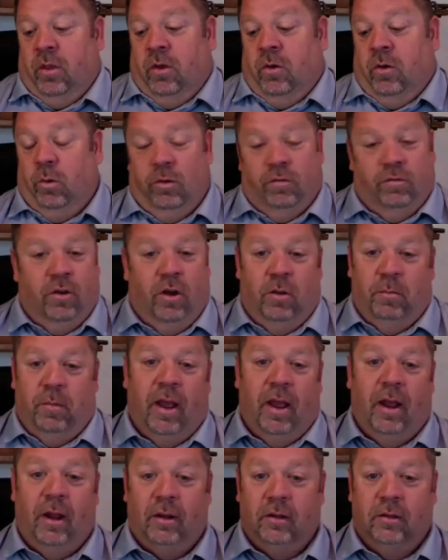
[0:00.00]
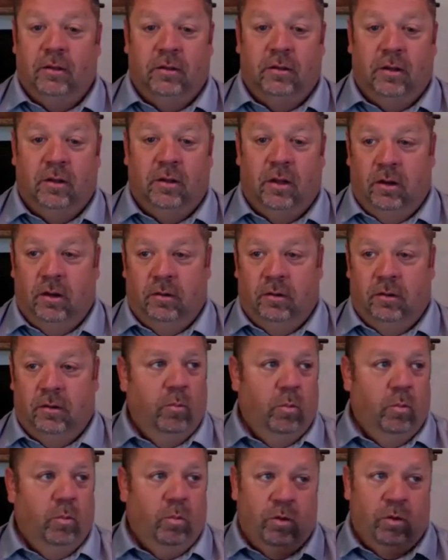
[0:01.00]
we've gone back,
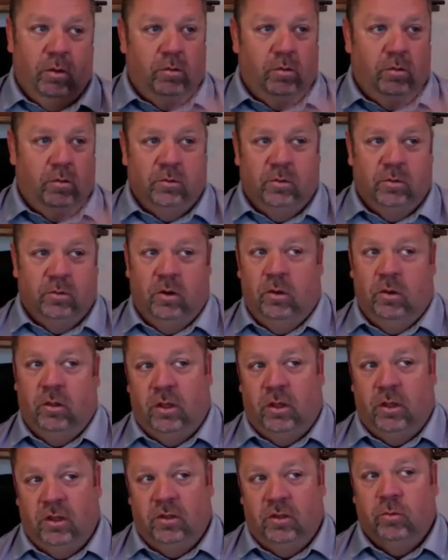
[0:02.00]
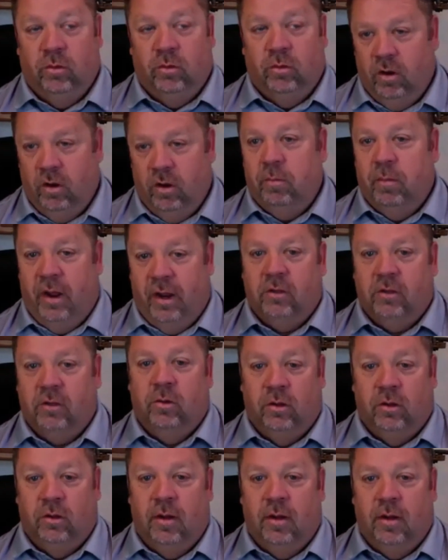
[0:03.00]
one of the ones we go to the Keys, we've gone back to
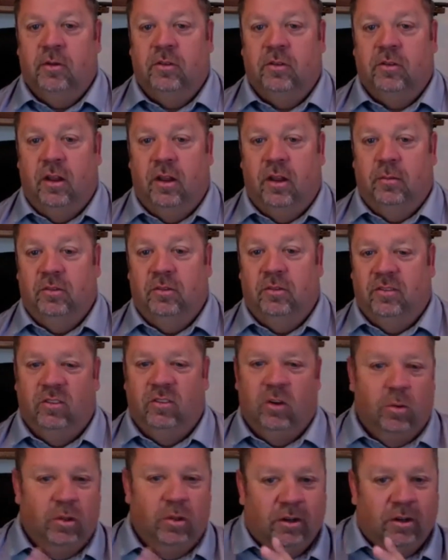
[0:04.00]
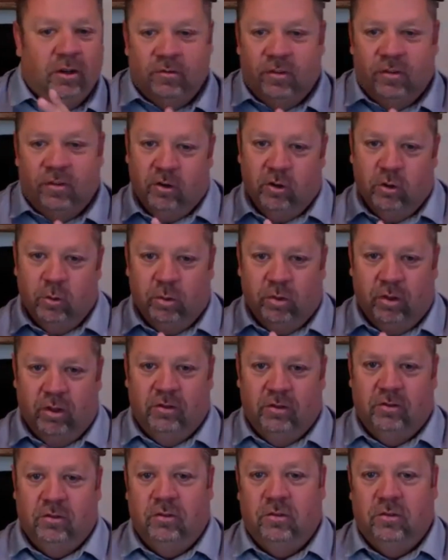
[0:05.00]
it a couple times. We like to find new
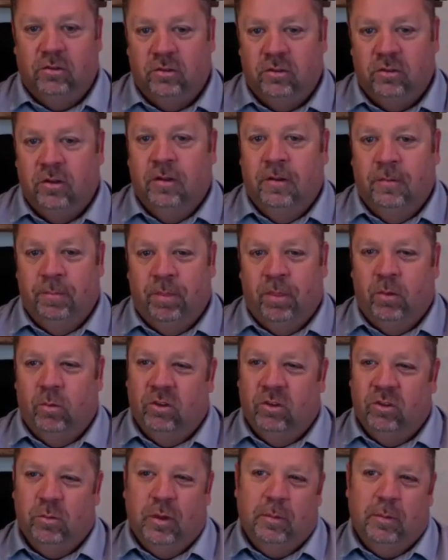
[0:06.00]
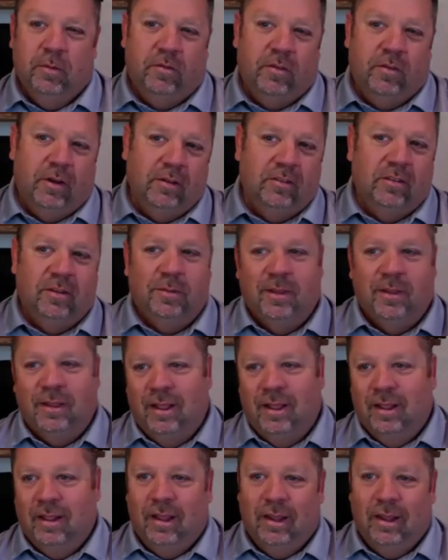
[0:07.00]
places. Once people find something
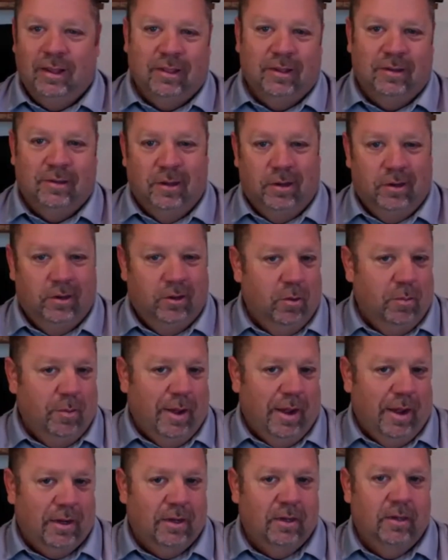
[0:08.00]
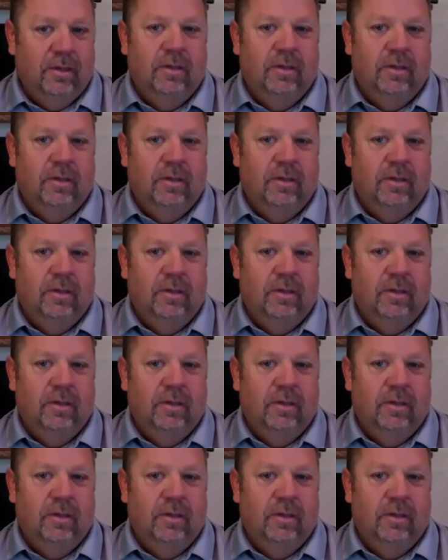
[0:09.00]
they like, they tend to go back.